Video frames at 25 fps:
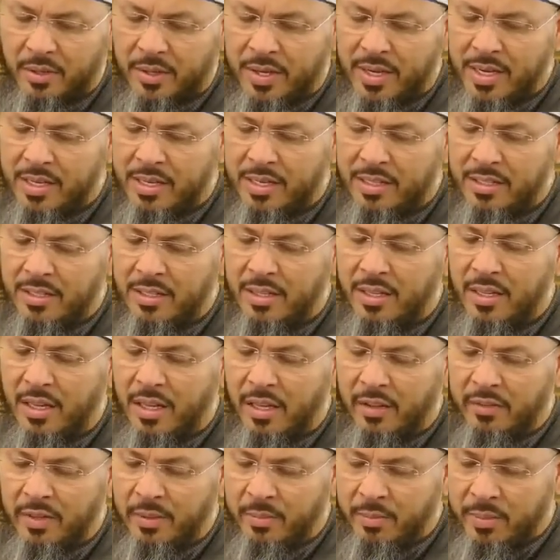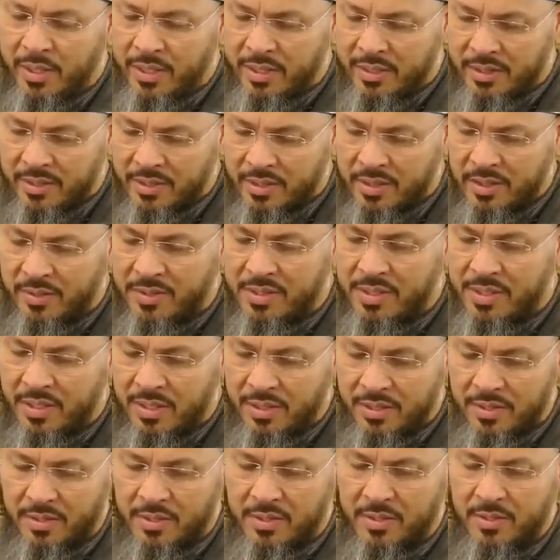going under the heavy burdens of
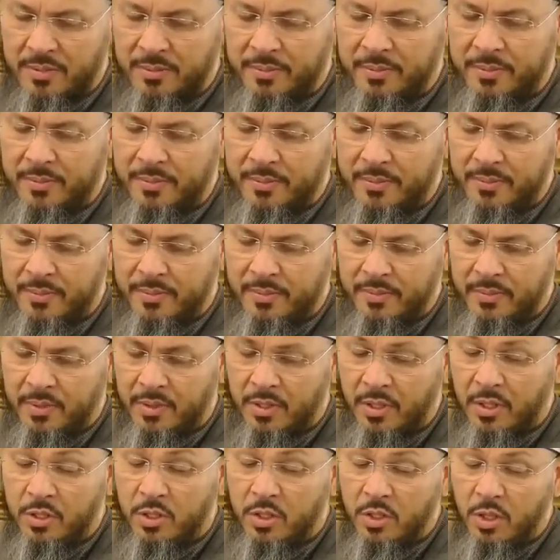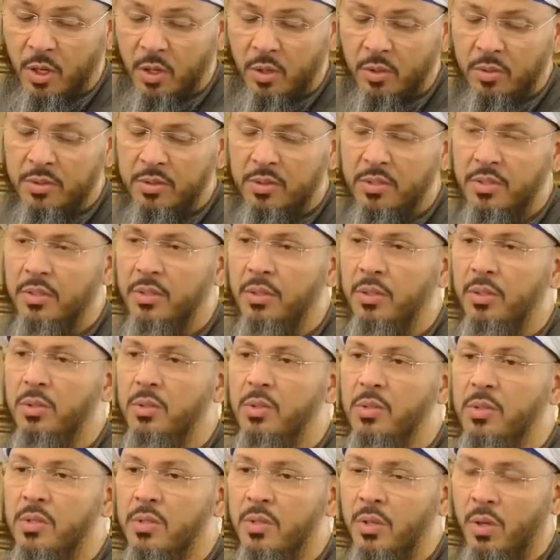sins, don't
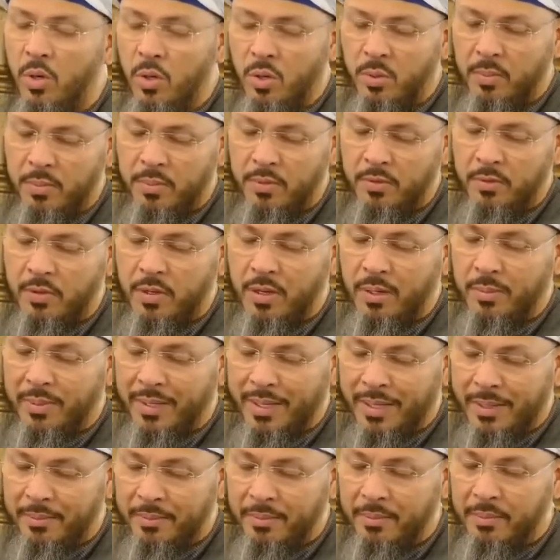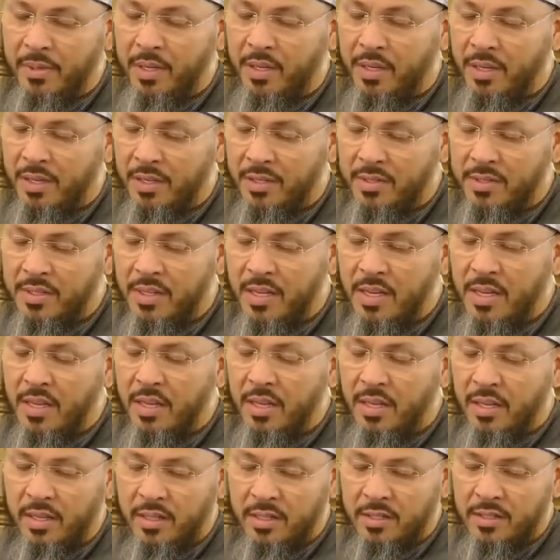lose hope from Him because
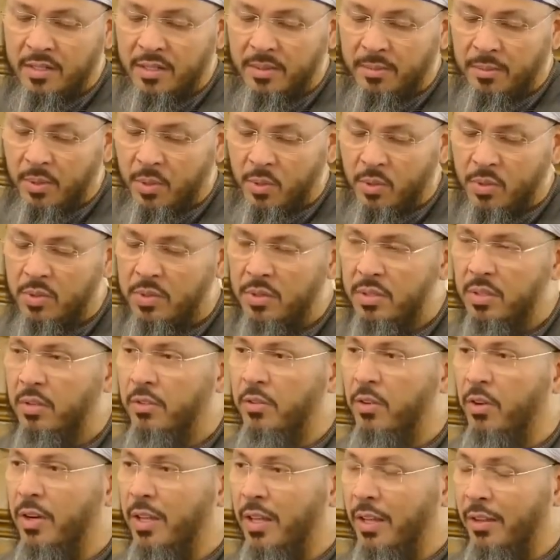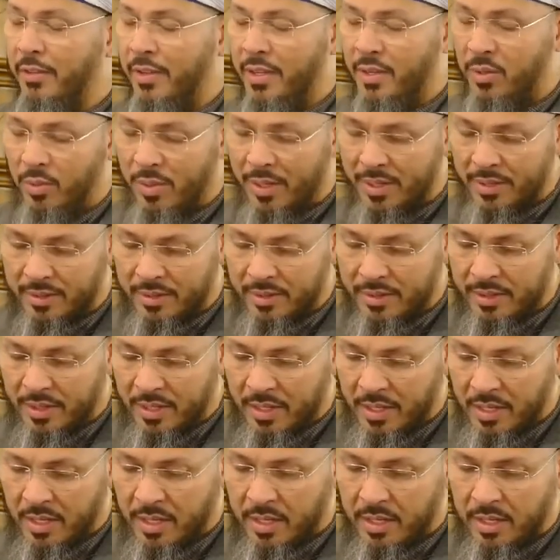He is the most forgiving one.
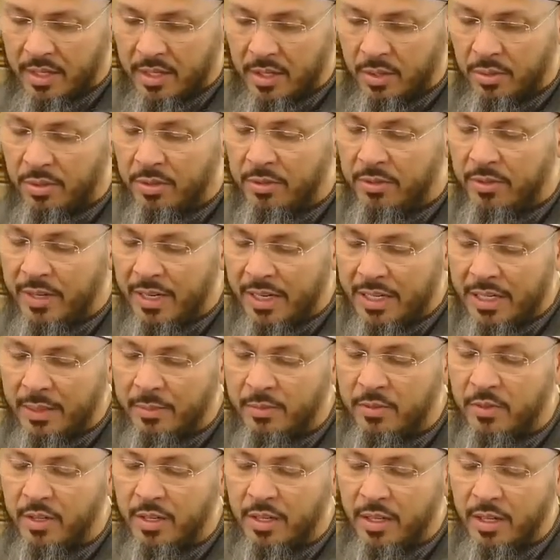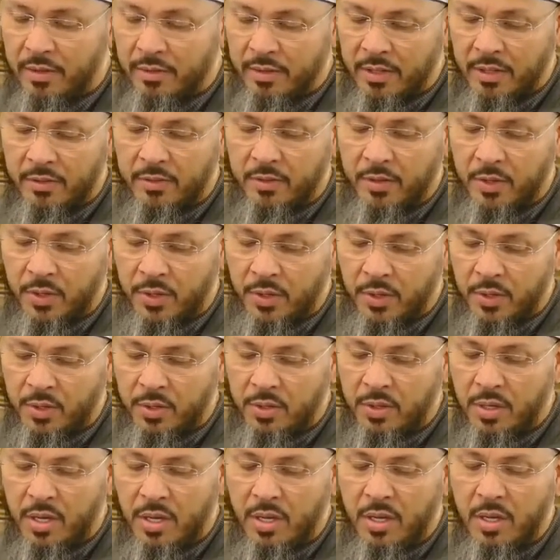You will find Him forgiving for
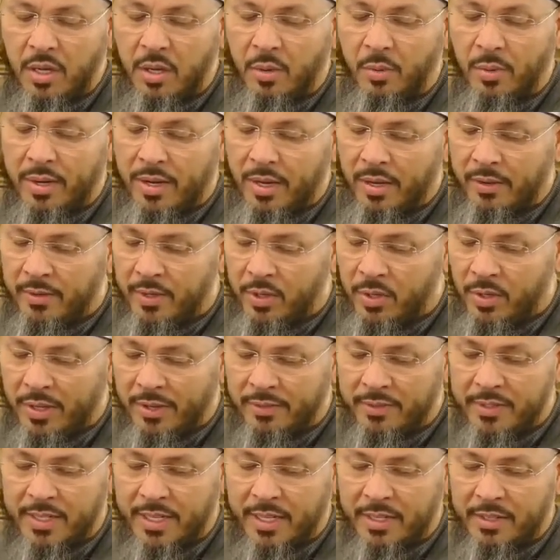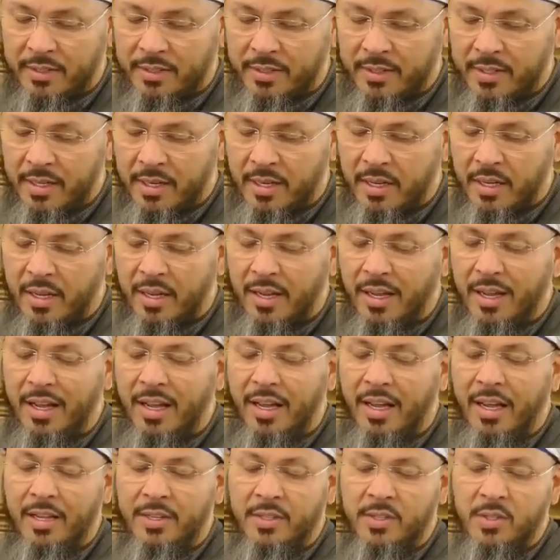you, whatever you have done,
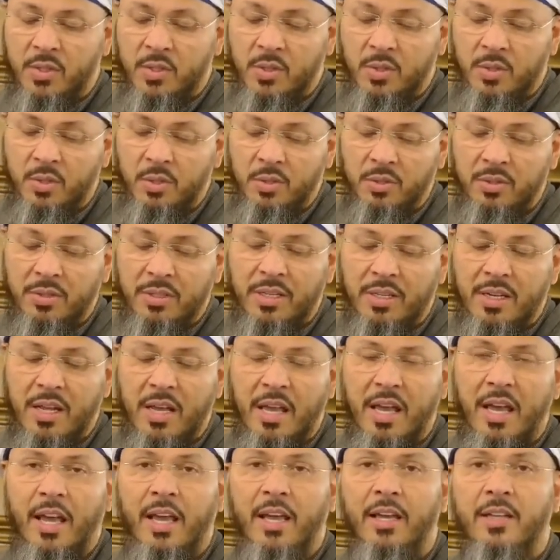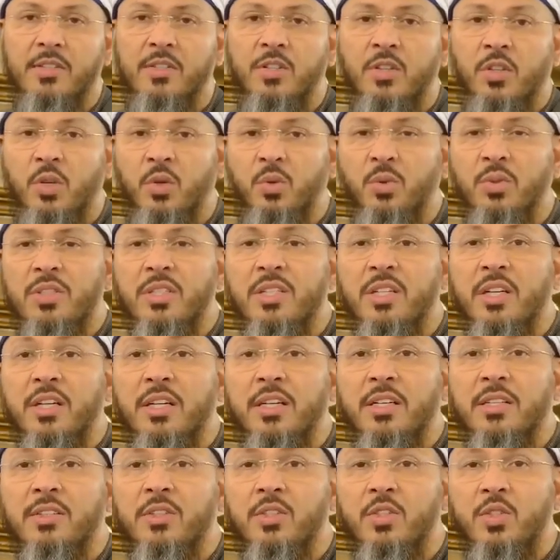as soon as you
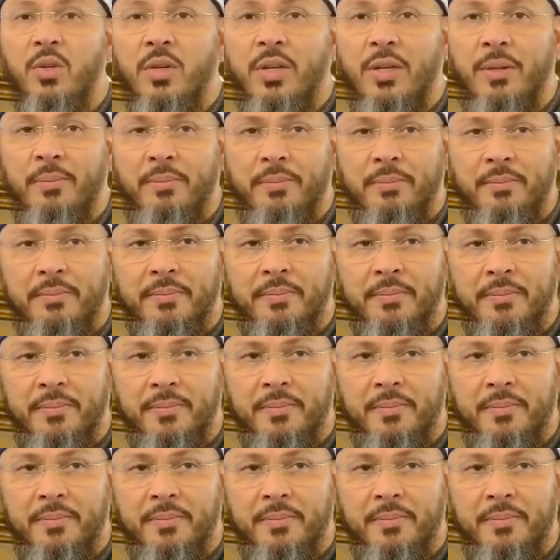turn to Him.